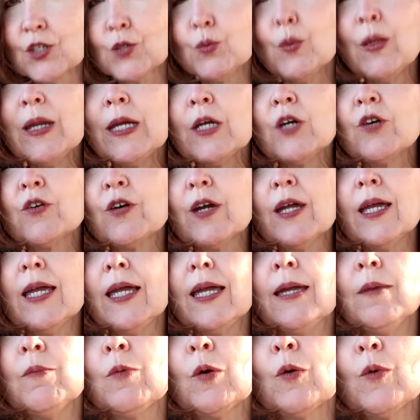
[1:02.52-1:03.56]
sweet
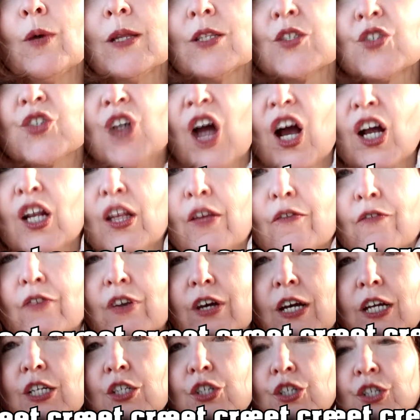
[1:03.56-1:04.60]
cream with chocolate
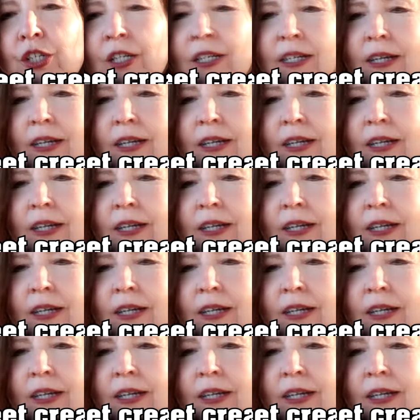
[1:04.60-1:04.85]
fudge.